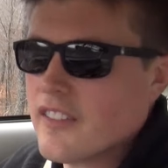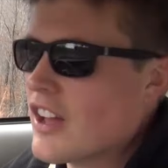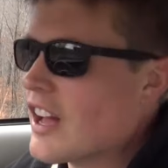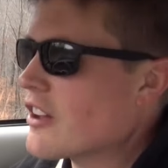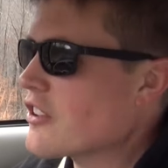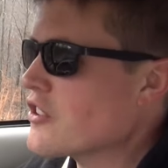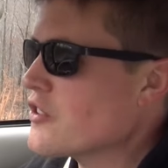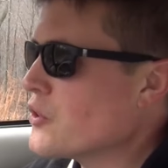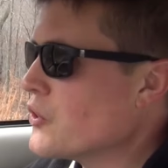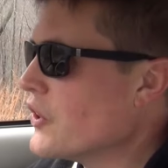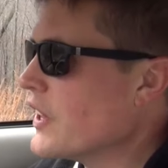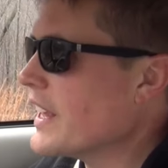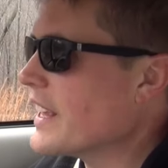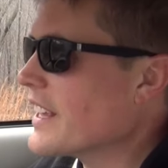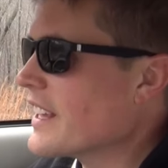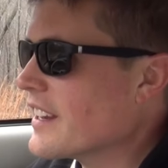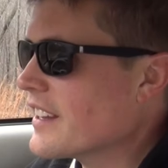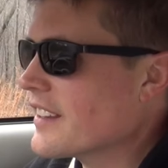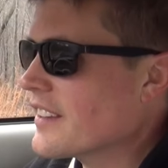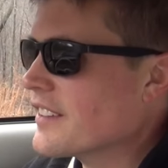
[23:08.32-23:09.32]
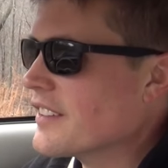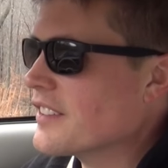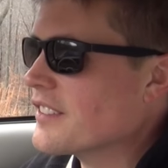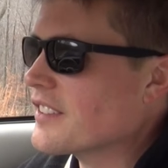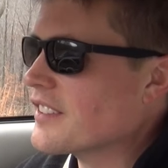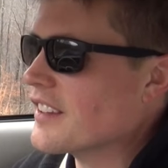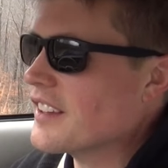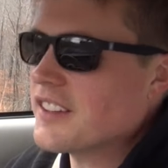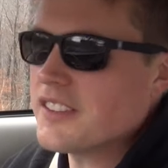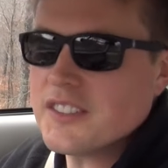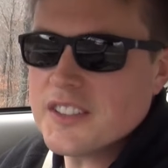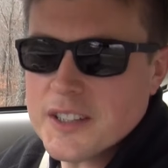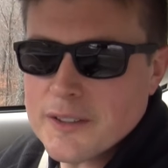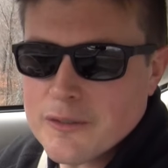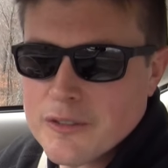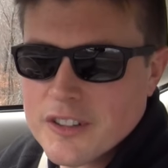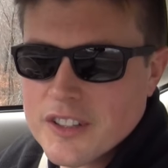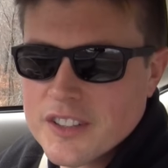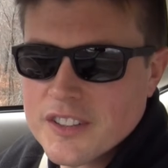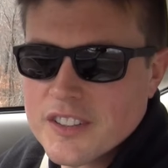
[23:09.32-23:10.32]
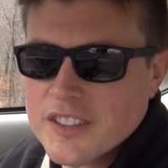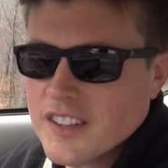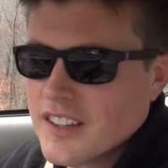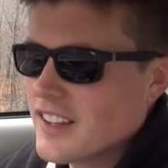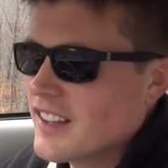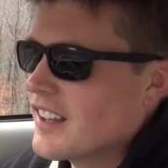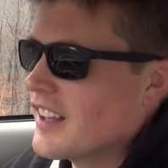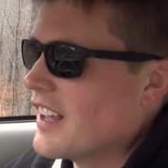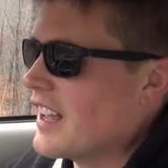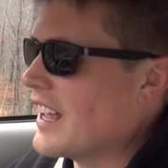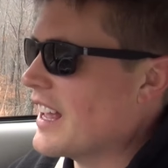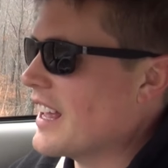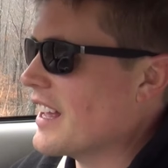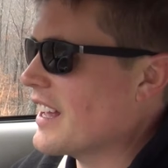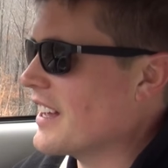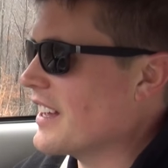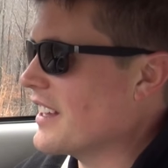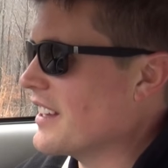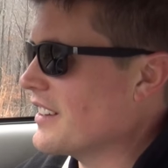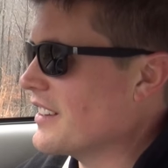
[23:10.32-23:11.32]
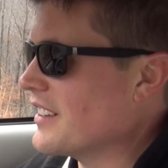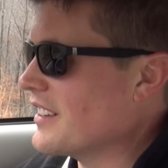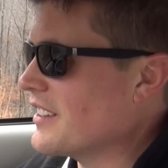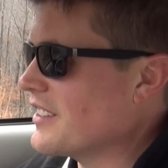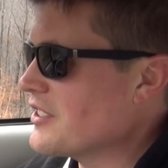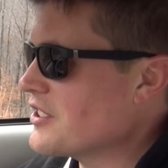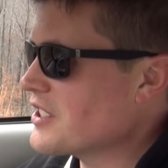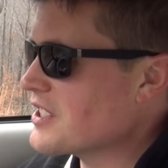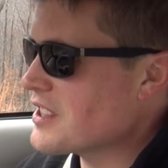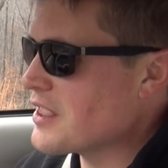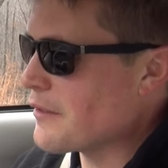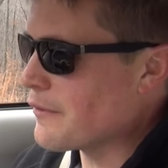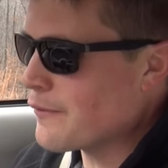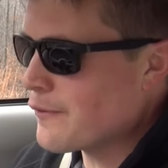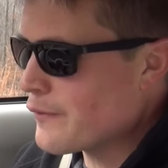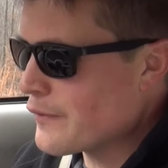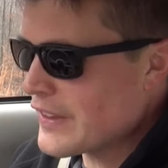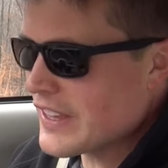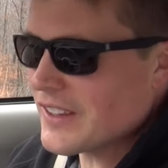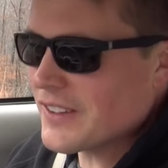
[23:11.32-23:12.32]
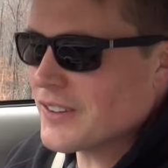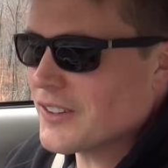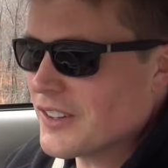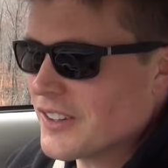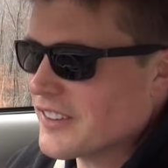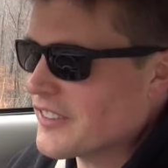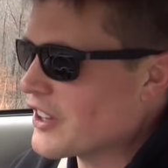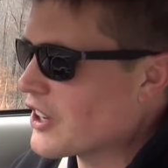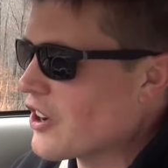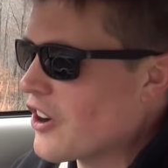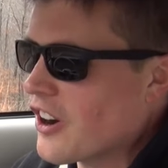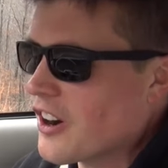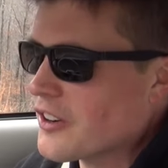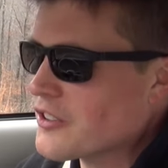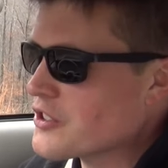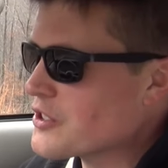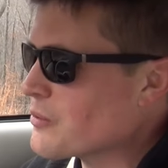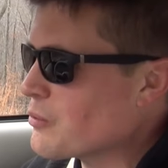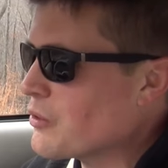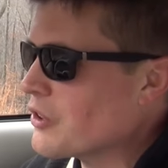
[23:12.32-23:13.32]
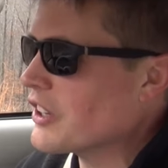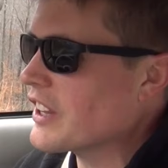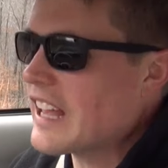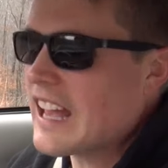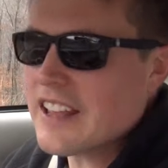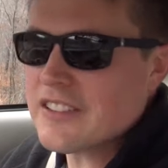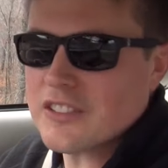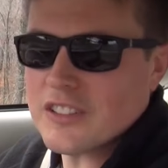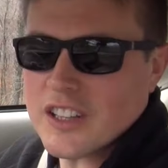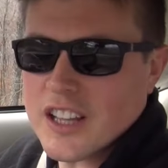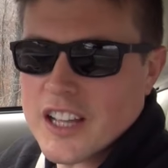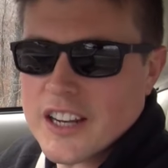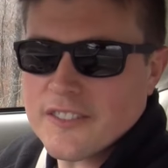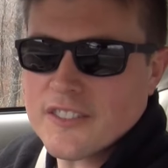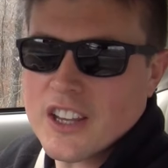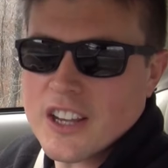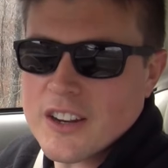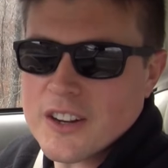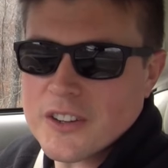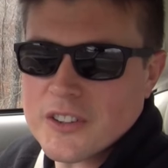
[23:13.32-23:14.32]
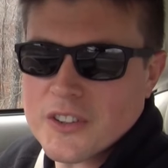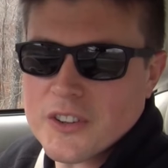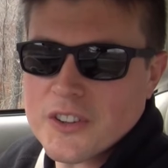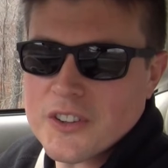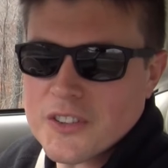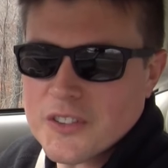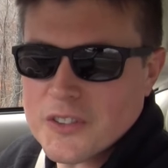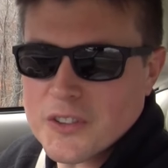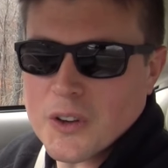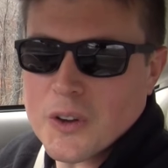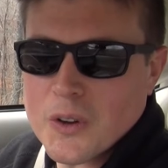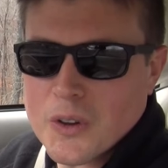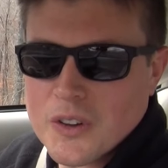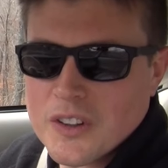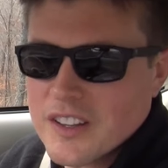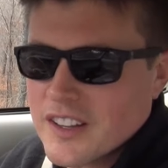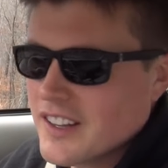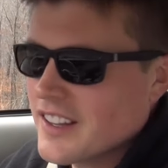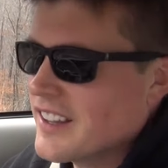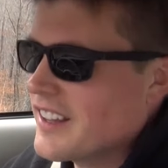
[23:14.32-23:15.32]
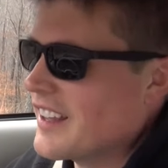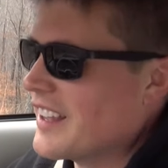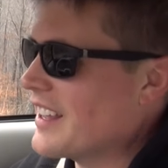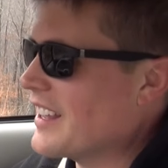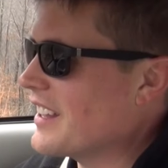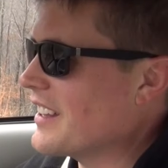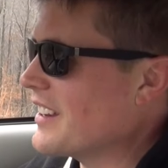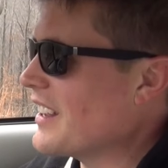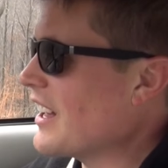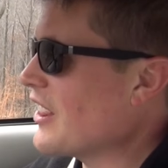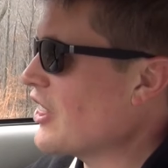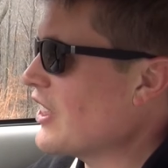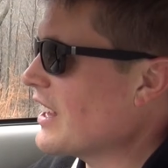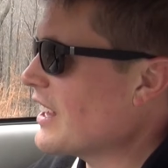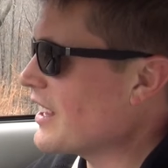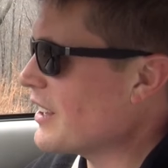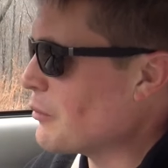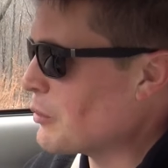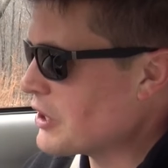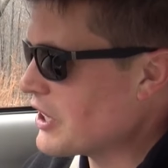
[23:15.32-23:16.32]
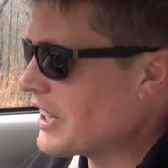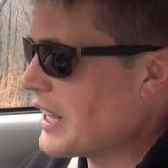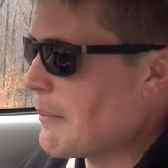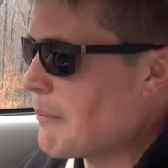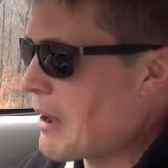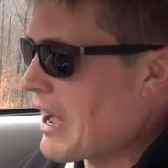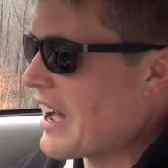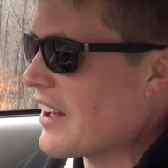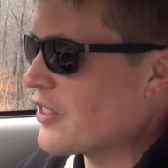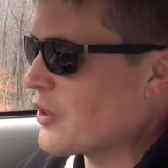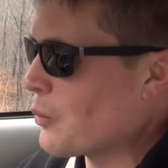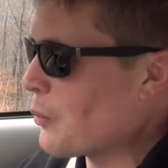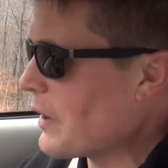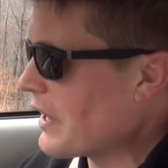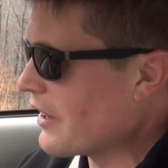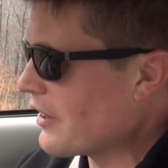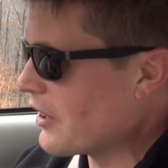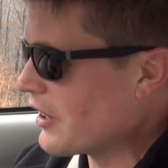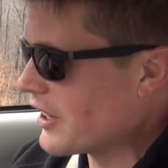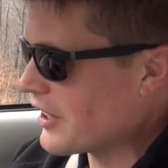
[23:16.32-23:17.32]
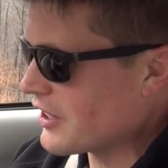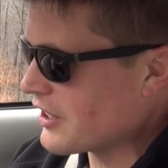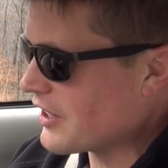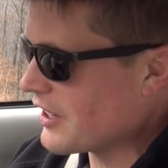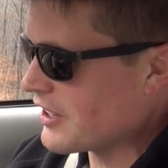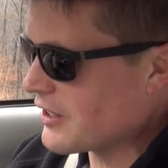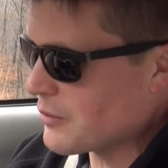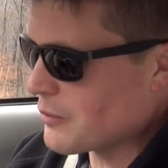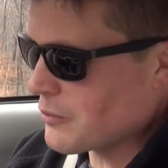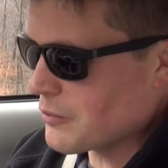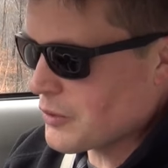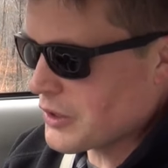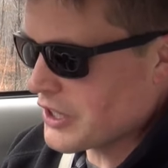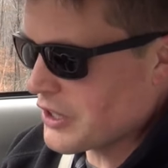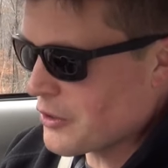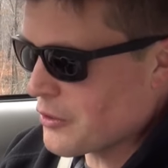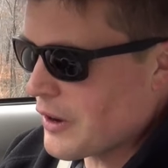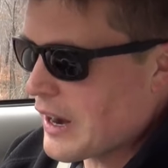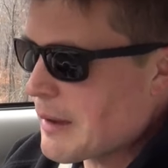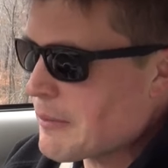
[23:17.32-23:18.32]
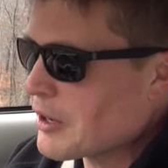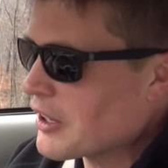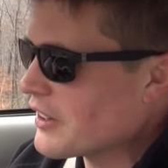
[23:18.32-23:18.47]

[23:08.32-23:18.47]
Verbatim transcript: of how unique it is and different, and just the feel. The car just really has a lot of character and soul, and I think when you get behind the wheel and, and you, when you grab